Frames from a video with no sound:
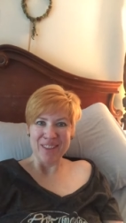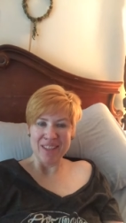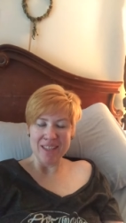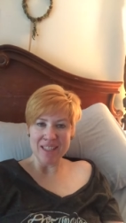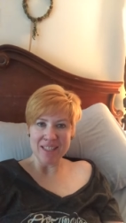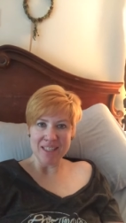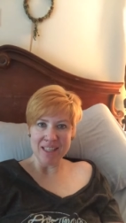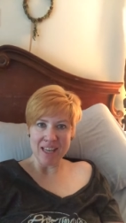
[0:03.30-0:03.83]

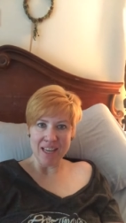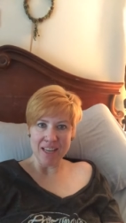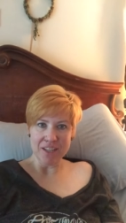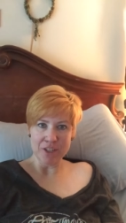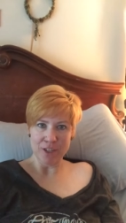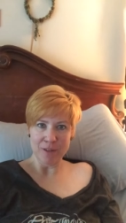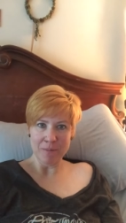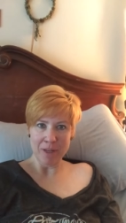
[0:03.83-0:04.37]
This is Thea
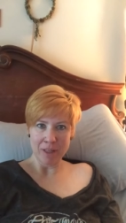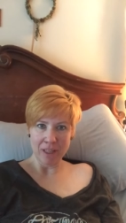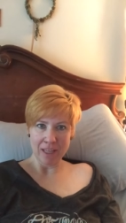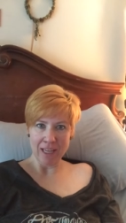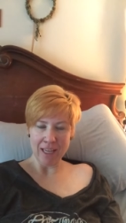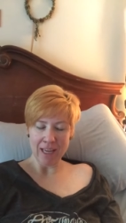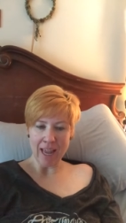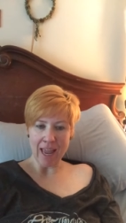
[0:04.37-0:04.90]
Sugarman
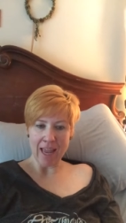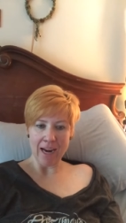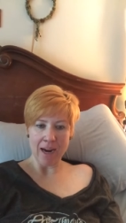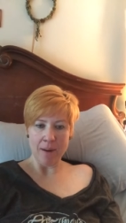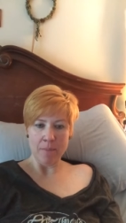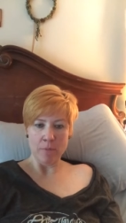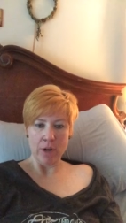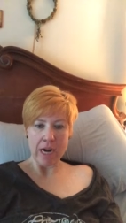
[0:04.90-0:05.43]
Lee, and
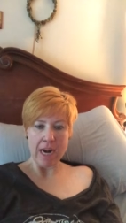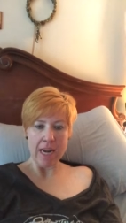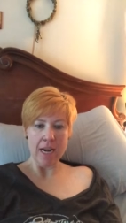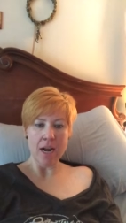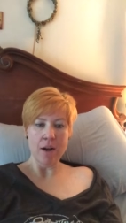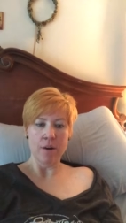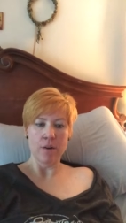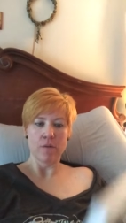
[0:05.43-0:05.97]
I'm
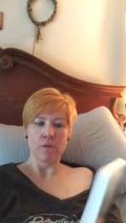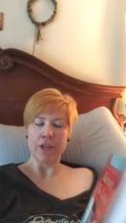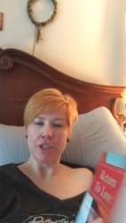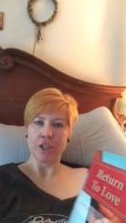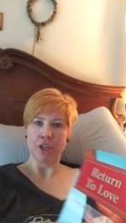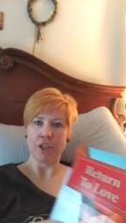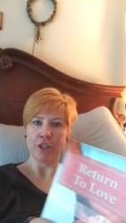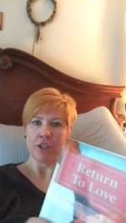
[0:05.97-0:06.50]
reading
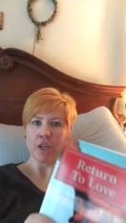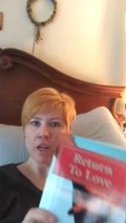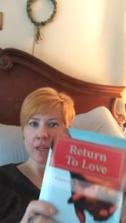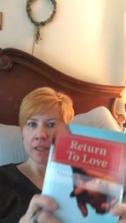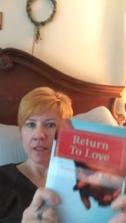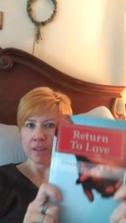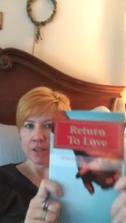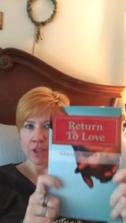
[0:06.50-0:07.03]
Return
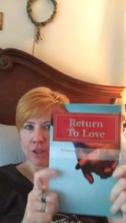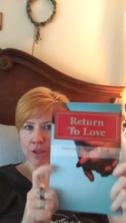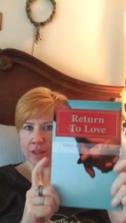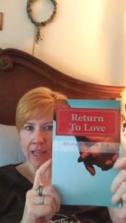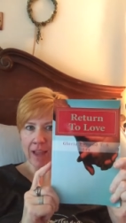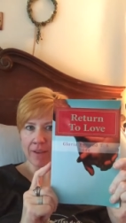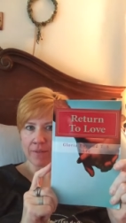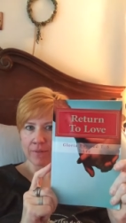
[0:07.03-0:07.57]
to
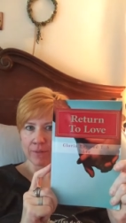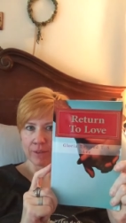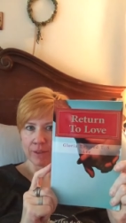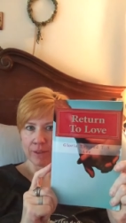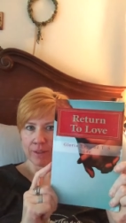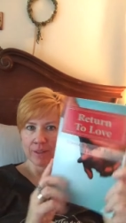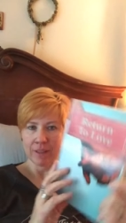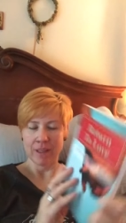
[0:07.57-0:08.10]
Love
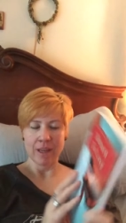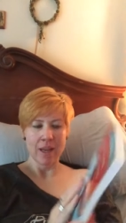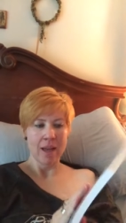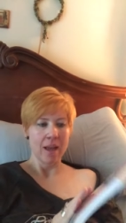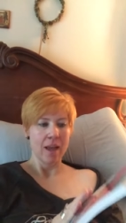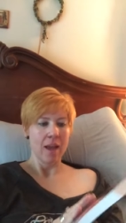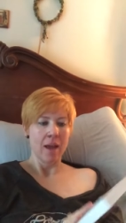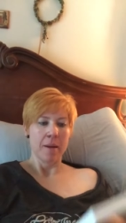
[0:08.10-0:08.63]

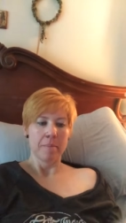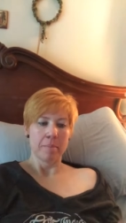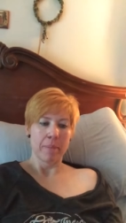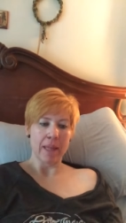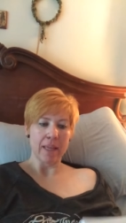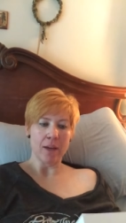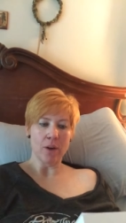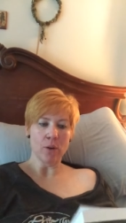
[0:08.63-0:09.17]

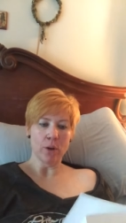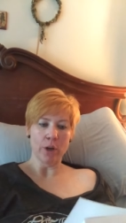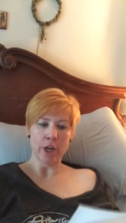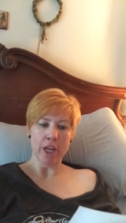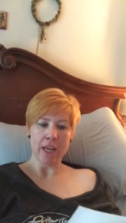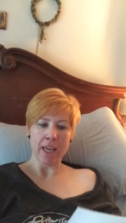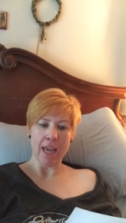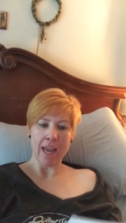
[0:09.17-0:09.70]
by
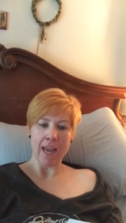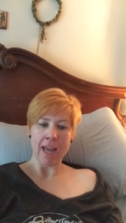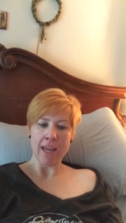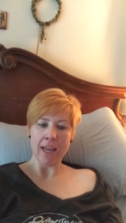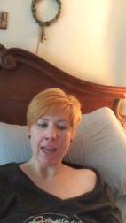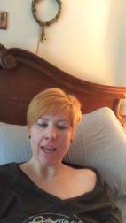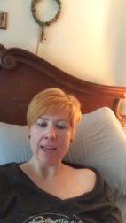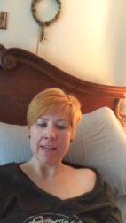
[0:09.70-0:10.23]
Gloria
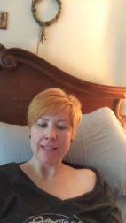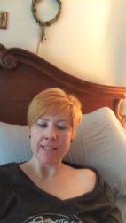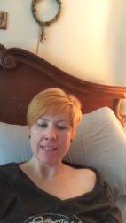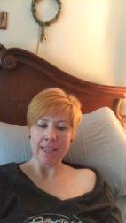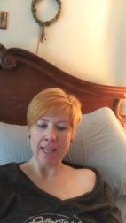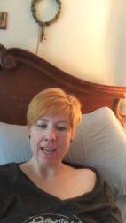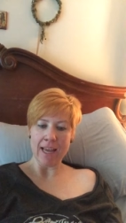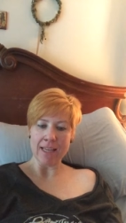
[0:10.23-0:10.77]
Kay and
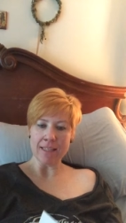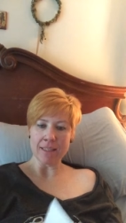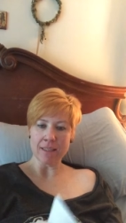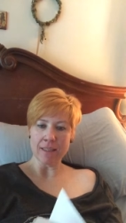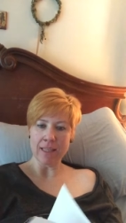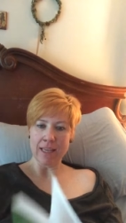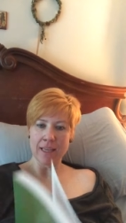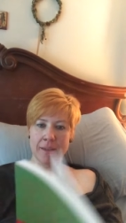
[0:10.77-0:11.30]
T.S.
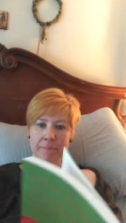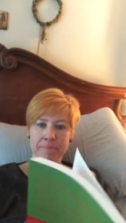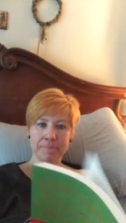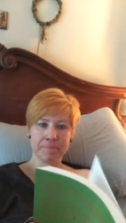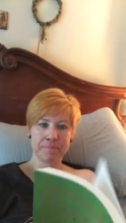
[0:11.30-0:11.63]
Lee.